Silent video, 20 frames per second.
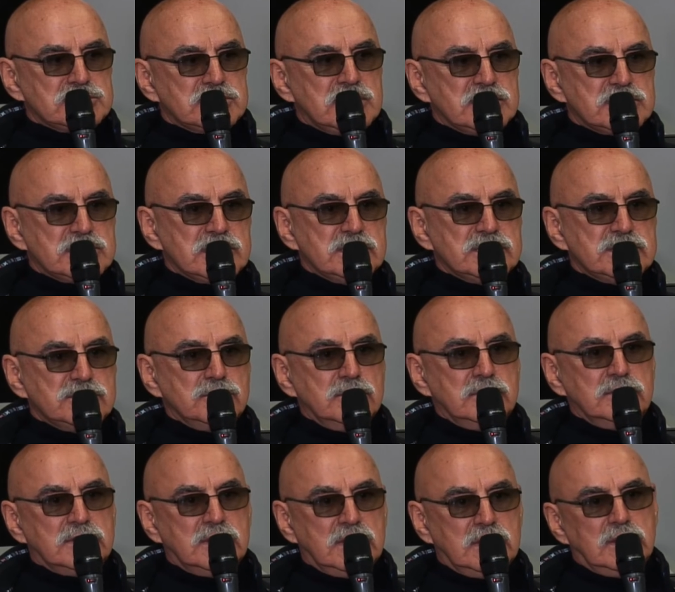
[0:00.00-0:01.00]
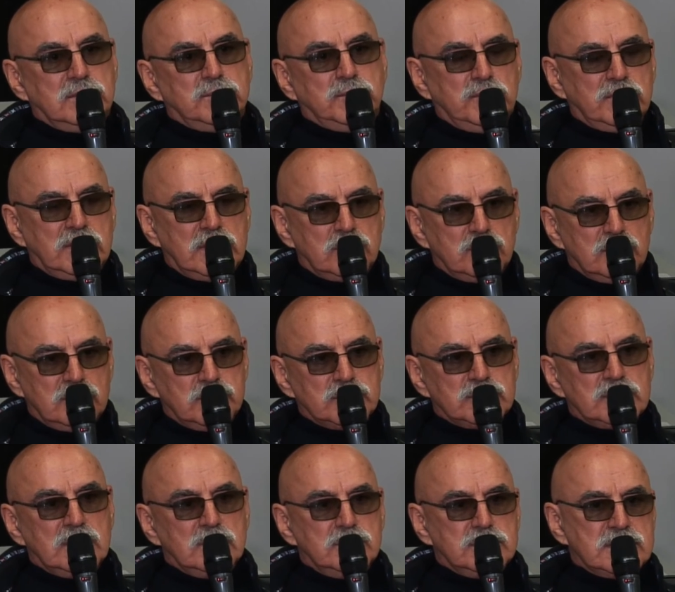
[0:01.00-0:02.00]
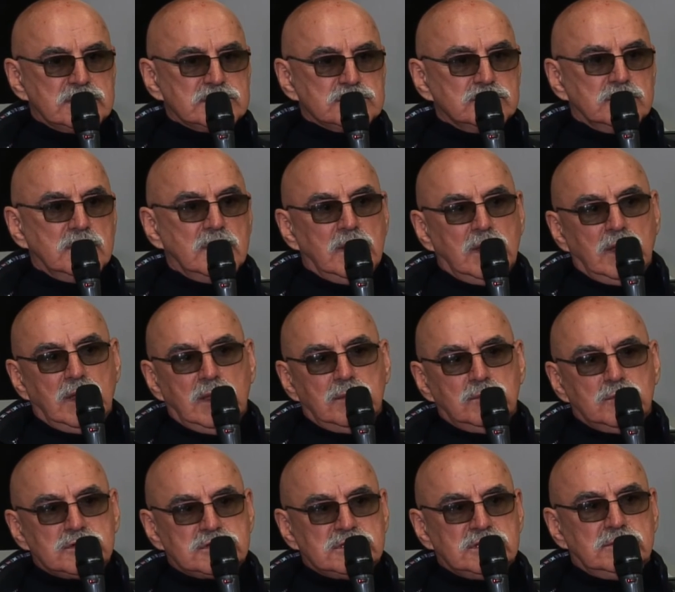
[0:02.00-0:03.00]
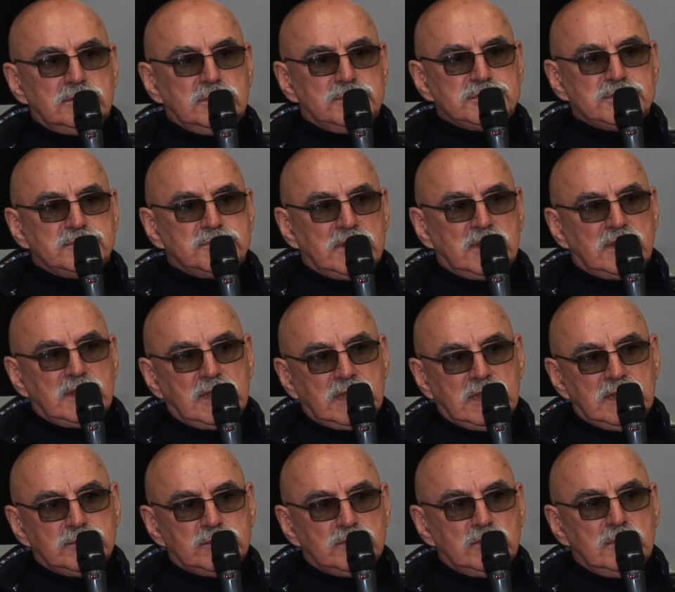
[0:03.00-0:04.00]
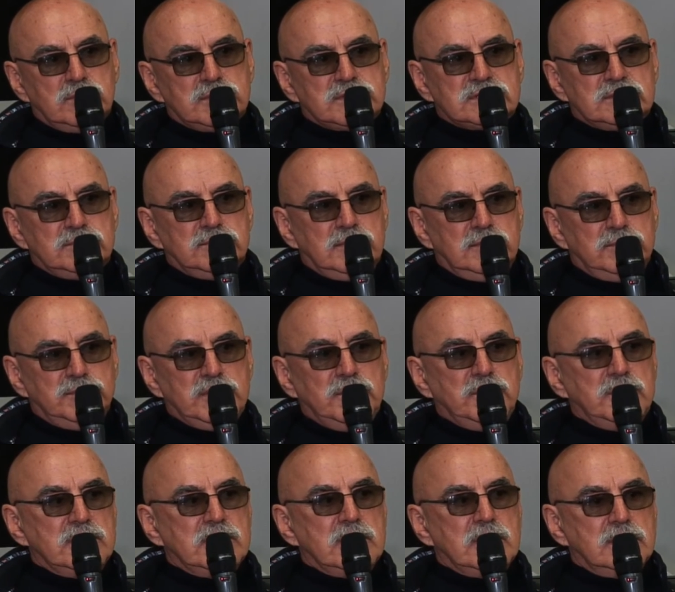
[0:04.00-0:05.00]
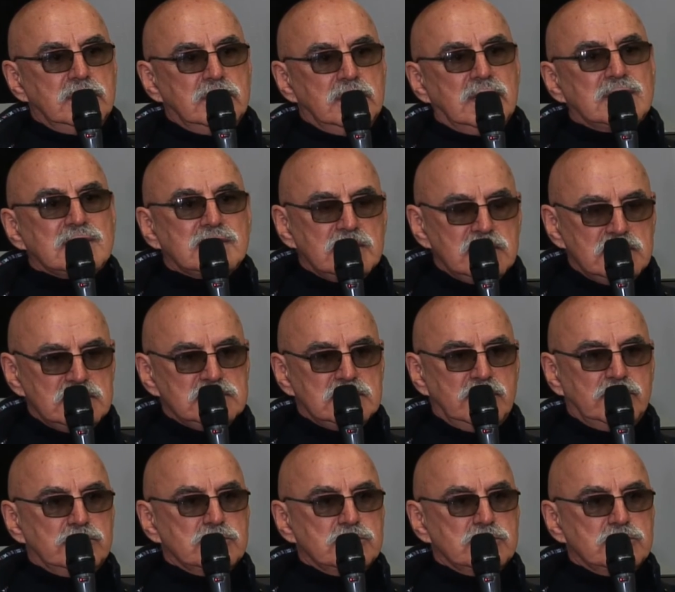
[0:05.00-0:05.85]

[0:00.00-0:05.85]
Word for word: You can interpret what you see, whether it was constructed by some amateurs